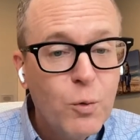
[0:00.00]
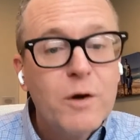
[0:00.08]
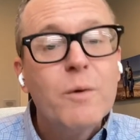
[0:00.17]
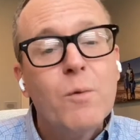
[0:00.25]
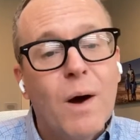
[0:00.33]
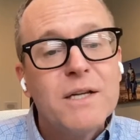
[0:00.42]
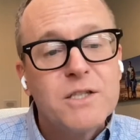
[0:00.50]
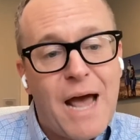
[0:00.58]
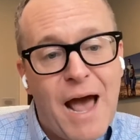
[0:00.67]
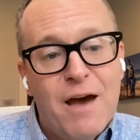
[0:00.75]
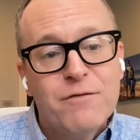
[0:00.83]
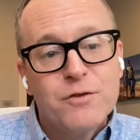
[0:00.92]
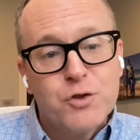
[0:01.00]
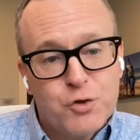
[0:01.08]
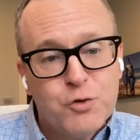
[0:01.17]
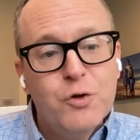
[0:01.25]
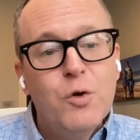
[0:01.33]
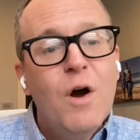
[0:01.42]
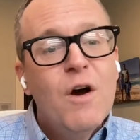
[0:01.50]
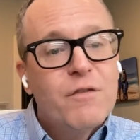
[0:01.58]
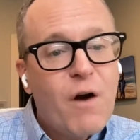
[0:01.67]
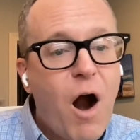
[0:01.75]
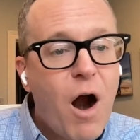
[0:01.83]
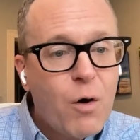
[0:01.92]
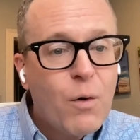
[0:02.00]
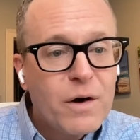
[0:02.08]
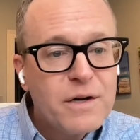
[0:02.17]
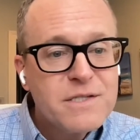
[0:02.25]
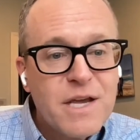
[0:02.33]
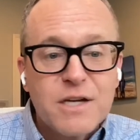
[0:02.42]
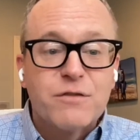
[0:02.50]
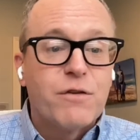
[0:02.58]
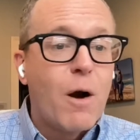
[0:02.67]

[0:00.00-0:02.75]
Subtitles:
What do we want to have true for our organization,